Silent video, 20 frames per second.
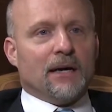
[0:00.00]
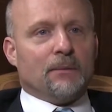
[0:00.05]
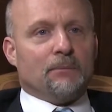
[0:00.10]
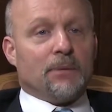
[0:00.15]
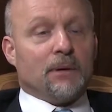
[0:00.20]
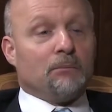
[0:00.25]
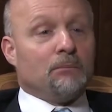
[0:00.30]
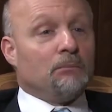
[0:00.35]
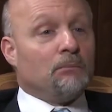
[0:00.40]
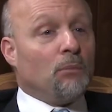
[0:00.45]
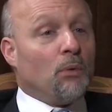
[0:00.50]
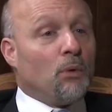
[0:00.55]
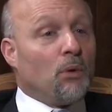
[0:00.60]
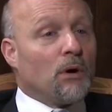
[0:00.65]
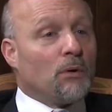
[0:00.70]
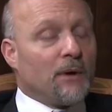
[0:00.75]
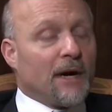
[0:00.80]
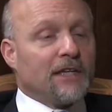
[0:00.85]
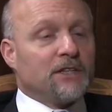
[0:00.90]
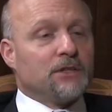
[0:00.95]
but
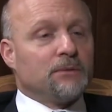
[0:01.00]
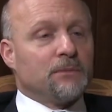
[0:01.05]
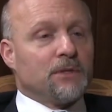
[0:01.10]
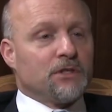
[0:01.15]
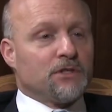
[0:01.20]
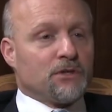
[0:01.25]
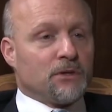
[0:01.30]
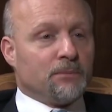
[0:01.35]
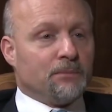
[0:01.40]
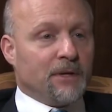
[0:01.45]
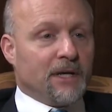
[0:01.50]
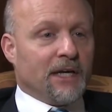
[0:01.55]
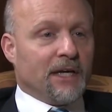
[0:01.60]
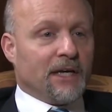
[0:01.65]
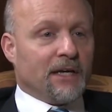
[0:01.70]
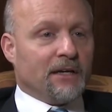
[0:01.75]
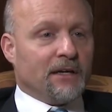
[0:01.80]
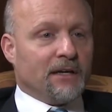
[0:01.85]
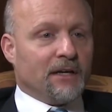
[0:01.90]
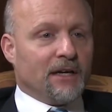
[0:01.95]
more regimens are
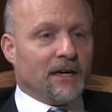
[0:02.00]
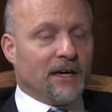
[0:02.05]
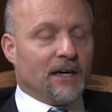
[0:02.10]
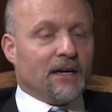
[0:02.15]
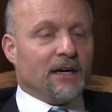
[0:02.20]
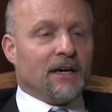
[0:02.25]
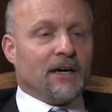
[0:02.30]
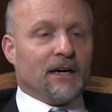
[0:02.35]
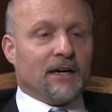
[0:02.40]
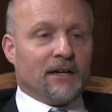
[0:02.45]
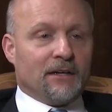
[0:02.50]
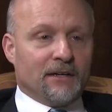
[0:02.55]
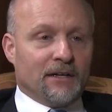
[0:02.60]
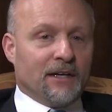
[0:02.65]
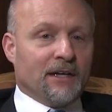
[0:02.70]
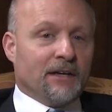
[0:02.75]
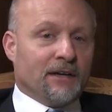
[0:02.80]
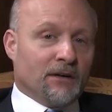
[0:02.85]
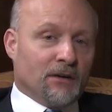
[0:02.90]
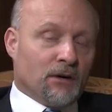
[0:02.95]
being, uh,
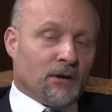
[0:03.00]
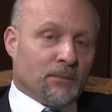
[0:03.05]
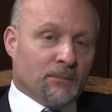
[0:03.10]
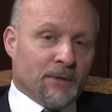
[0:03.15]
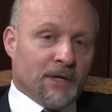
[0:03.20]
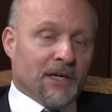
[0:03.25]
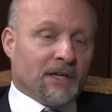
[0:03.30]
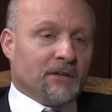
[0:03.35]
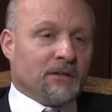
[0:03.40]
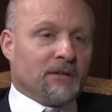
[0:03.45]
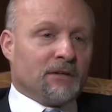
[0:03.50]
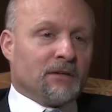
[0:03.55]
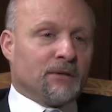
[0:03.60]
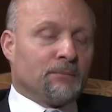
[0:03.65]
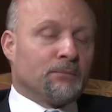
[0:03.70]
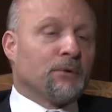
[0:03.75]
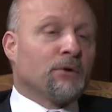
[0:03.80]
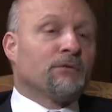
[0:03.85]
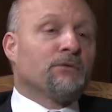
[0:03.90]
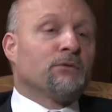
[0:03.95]
are being
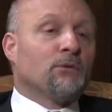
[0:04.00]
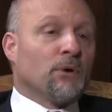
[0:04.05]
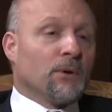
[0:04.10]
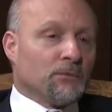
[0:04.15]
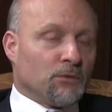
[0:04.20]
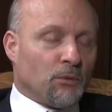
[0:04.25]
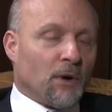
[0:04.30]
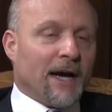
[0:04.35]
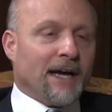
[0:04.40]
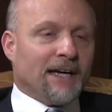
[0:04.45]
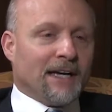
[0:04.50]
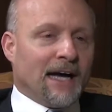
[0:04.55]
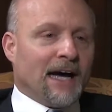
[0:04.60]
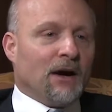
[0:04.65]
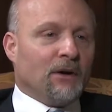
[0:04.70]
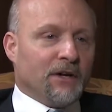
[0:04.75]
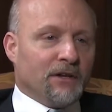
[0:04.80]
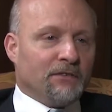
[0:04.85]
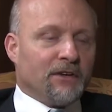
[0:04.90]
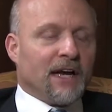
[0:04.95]
performed right
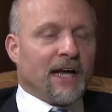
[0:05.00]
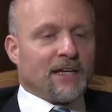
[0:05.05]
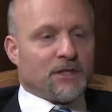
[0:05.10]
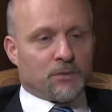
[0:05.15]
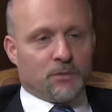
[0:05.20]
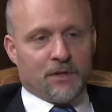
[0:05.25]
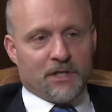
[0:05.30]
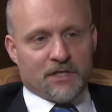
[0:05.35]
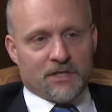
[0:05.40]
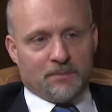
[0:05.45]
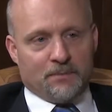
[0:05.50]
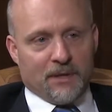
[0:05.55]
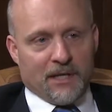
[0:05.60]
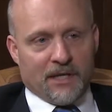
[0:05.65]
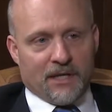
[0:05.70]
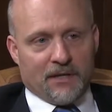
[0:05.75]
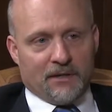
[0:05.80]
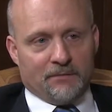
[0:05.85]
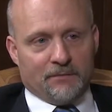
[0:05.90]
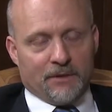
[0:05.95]
now, even as we
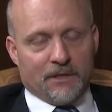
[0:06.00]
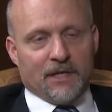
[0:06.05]
speak.